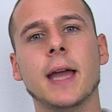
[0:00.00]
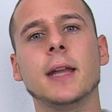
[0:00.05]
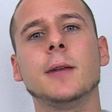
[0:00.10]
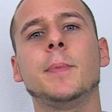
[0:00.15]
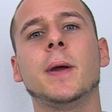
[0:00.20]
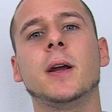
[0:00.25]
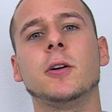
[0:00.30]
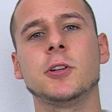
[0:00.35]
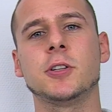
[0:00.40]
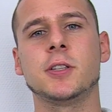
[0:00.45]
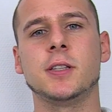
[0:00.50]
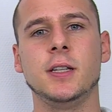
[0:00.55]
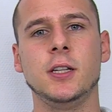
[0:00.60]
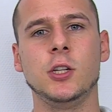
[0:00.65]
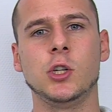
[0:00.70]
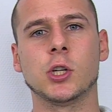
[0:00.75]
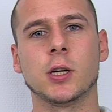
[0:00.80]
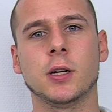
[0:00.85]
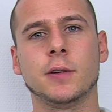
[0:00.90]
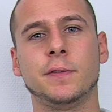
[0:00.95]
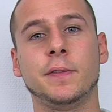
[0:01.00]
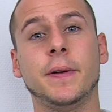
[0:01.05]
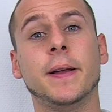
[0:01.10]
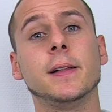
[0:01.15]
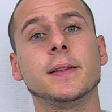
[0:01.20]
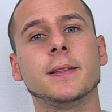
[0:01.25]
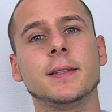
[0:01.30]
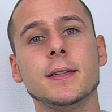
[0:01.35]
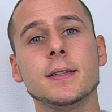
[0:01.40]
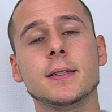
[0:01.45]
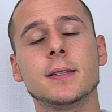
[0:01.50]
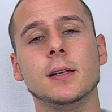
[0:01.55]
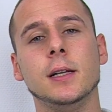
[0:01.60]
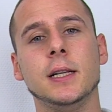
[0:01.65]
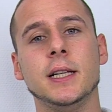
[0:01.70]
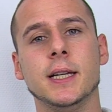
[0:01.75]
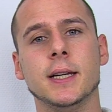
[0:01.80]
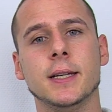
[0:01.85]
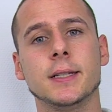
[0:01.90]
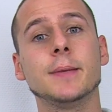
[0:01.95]
and paresthesia felt
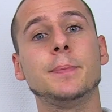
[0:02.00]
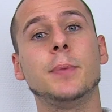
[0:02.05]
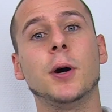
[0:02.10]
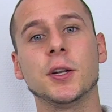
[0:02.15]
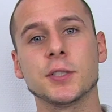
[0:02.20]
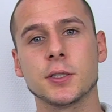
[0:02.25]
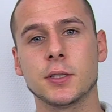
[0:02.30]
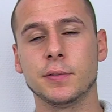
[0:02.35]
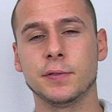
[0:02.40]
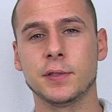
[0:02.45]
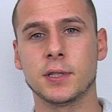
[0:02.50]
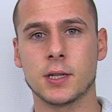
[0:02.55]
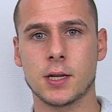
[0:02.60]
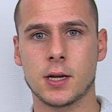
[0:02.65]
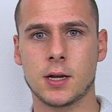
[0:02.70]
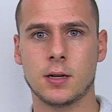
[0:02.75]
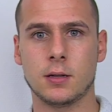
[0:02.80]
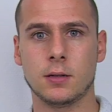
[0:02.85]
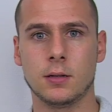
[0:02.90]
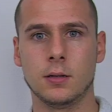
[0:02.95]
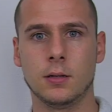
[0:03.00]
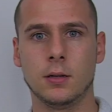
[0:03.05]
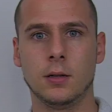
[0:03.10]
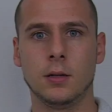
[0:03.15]
distally is a positive sign.